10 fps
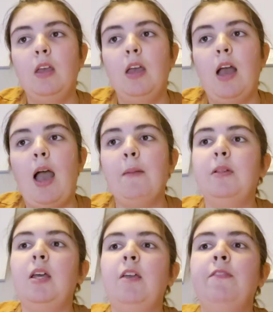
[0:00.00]
I
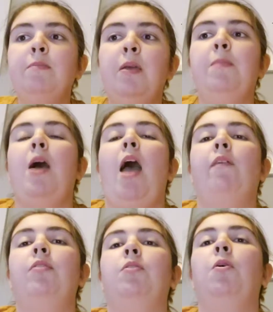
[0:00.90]
believe in people
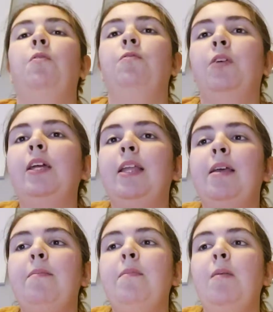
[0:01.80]
having their own
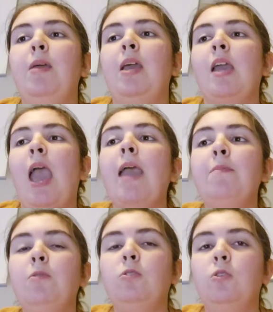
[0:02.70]
freedom and being
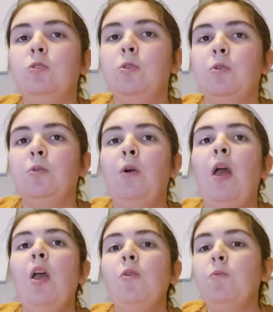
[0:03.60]
able to do
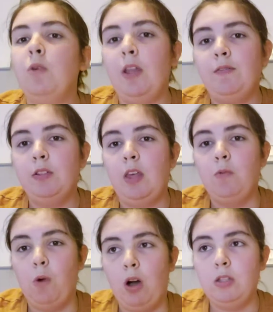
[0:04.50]
whatever they
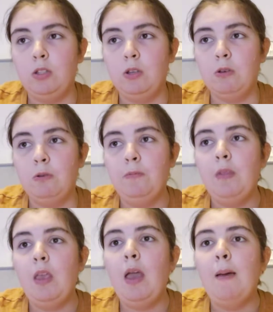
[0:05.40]
want to.
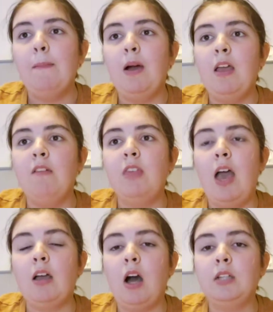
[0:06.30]
But if
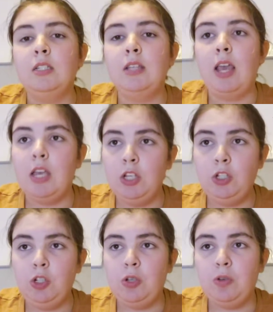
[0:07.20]
that causes a
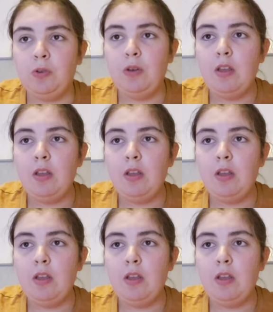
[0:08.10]
issue